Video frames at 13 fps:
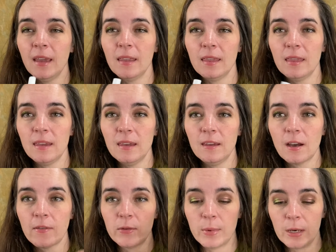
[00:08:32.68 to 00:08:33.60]
The
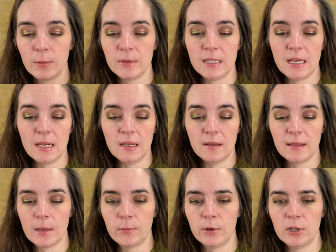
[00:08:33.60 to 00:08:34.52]
Coffee Break with Danny
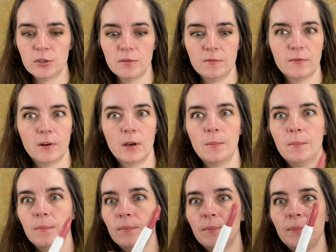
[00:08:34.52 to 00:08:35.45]
collaboration
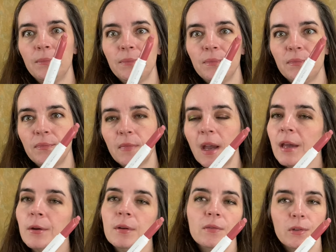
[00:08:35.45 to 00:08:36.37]
from, I
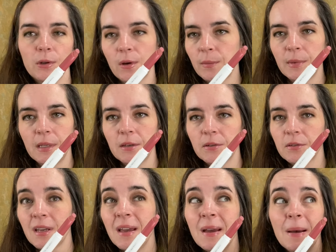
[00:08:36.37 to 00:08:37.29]
don't even know how many years,
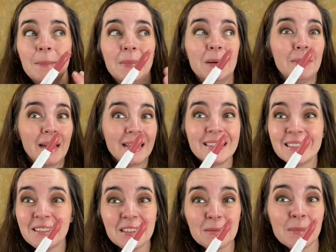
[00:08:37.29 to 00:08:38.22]
but mine
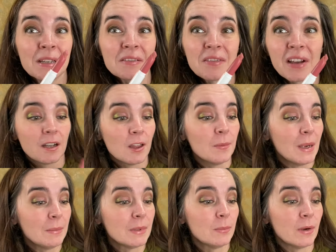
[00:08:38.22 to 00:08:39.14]
still smells fine.
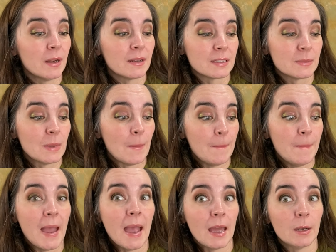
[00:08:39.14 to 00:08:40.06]
ColourPop lip products smell
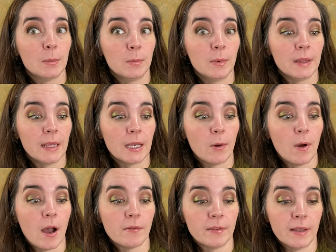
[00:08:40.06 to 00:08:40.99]
bad when they go
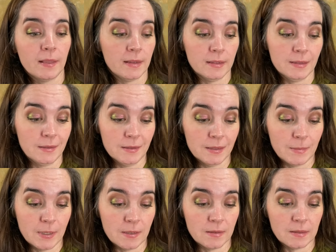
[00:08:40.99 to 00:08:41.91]
off, and this still
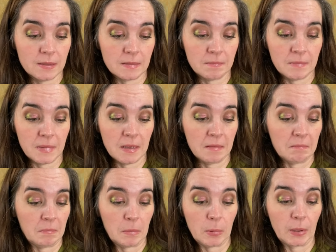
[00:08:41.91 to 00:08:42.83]
smells
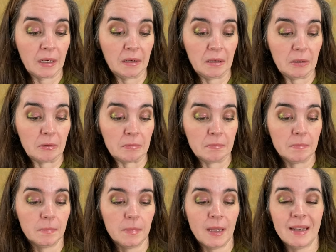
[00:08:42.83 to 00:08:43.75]
brand new,
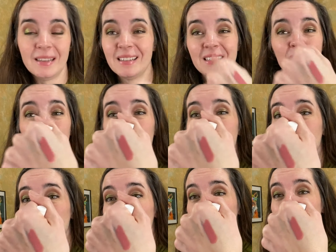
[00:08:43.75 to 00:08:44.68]
and it's still really
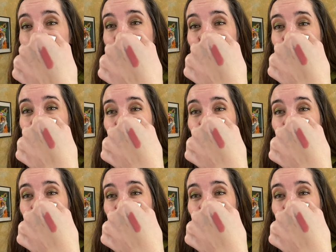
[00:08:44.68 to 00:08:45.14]
creamy.